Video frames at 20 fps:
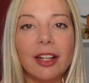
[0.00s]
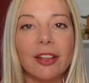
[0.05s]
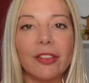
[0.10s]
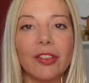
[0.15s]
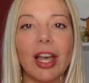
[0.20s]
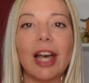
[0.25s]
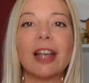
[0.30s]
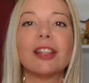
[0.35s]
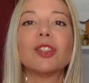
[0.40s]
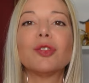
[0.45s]

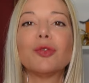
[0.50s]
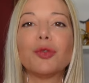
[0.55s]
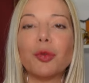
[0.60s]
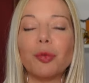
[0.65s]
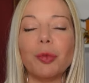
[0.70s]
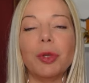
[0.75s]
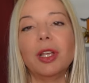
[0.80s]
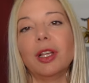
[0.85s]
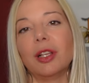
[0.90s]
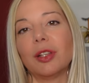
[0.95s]
That's, for
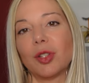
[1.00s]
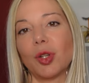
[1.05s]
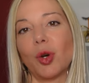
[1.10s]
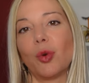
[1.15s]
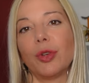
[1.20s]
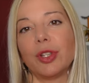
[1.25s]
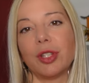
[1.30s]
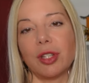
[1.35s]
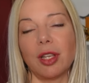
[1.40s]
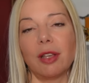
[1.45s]
me, is
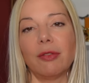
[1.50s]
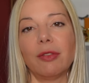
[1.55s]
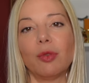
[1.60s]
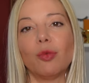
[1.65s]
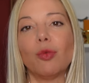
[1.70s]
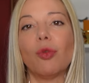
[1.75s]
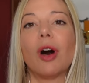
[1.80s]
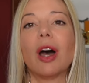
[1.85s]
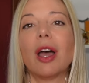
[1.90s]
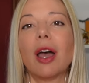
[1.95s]
always a
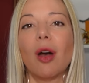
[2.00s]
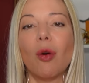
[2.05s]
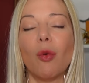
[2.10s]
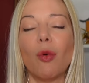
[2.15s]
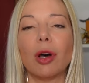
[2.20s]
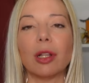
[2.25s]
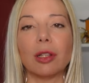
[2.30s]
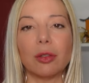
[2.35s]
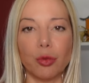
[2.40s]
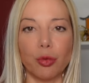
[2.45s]
given why I
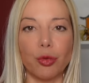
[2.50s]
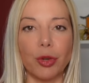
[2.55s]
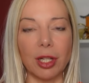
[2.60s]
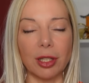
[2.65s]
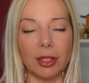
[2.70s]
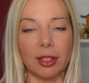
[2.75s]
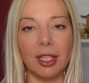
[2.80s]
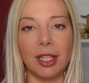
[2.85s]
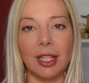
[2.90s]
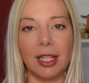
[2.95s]
want
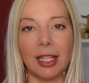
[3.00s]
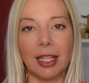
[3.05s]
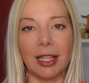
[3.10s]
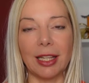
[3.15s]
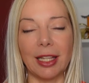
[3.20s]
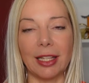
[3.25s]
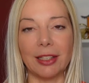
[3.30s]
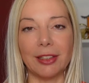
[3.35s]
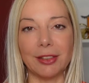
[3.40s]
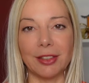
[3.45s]
real
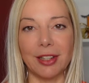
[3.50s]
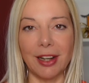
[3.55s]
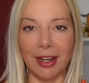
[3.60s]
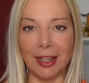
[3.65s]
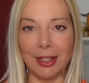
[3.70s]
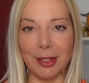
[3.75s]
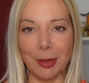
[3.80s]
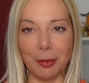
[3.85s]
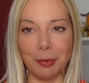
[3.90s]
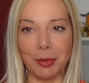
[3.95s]
leather
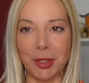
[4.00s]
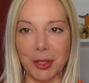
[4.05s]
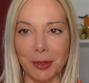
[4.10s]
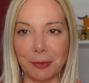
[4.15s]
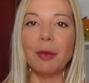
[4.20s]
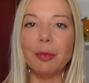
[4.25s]
items.